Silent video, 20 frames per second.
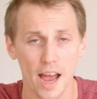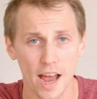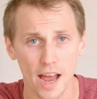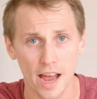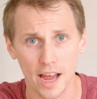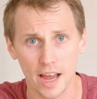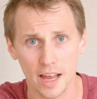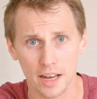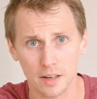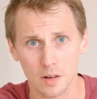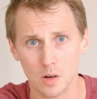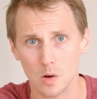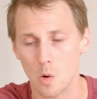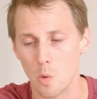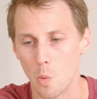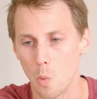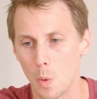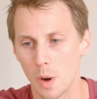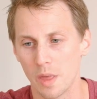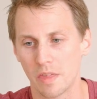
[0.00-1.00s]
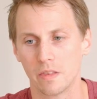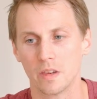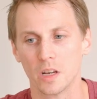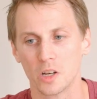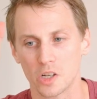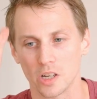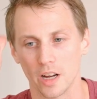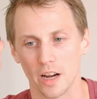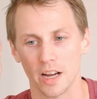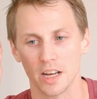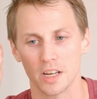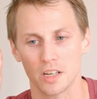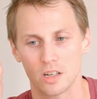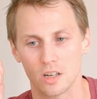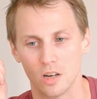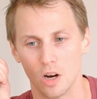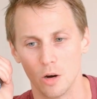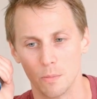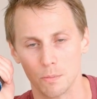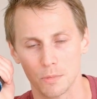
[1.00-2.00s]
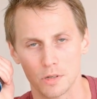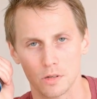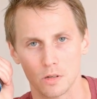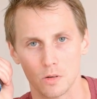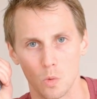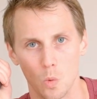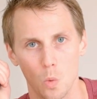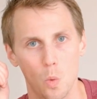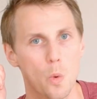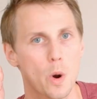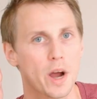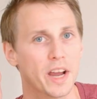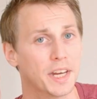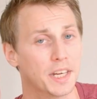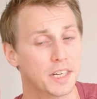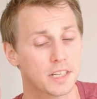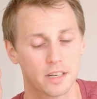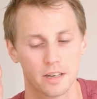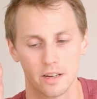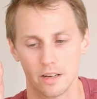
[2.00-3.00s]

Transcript: And with the size comes weight.